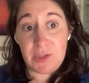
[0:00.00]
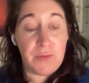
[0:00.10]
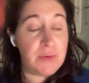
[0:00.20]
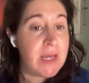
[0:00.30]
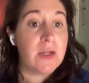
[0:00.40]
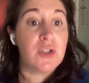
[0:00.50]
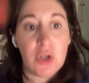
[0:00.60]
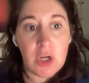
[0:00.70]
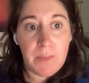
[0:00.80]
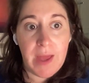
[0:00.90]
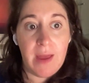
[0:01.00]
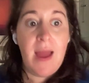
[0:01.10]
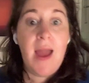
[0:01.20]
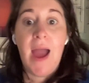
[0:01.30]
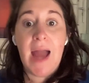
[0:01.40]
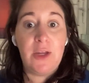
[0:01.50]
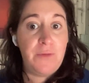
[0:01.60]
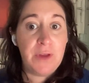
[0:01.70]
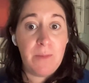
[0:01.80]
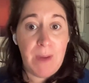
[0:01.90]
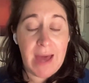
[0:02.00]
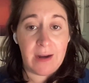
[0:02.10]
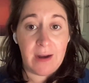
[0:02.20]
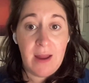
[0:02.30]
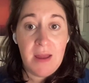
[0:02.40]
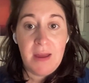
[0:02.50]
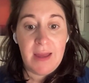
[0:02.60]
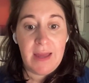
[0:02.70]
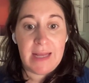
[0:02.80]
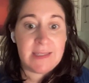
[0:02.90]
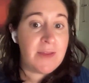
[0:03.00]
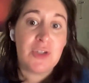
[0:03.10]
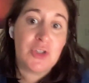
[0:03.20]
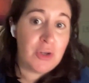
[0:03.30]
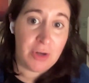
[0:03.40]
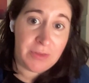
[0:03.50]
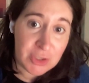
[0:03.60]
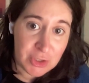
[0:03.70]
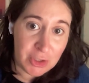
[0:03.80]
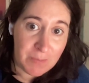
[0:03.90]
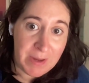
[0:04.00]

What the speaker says: So if you take a sugar pill and you feel better, it's not the sugar in the sugar